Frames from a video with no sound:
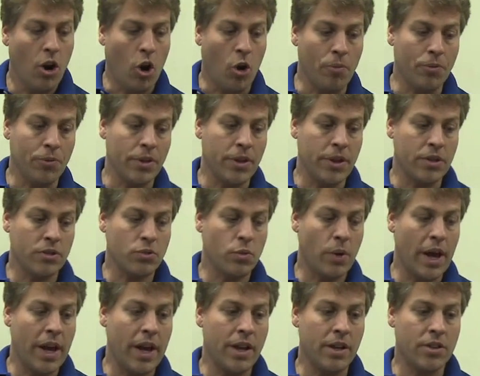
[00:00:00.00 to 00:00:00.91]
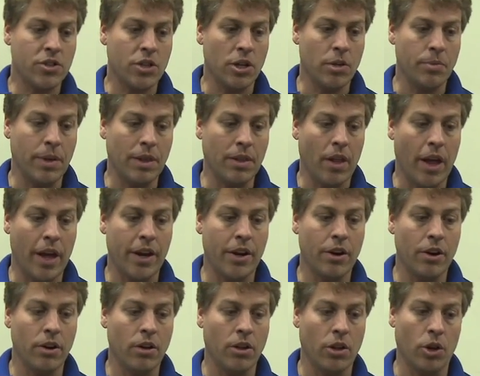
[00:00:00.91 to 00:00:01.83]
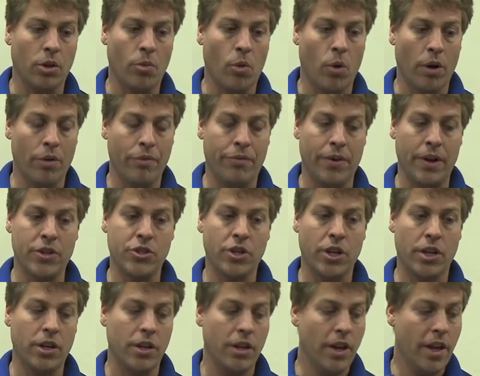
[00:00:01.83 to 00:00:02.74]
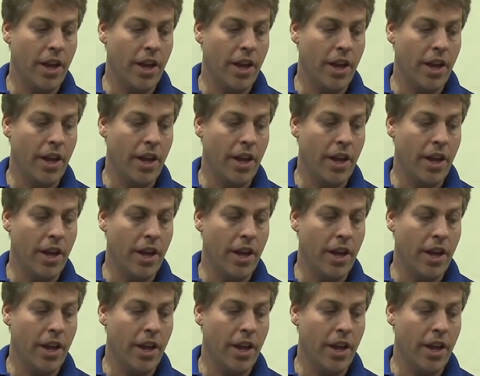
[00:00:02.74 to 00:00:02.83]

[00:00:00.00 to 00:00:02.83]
Hopefully this way it's going to be lighter, a little more efficient,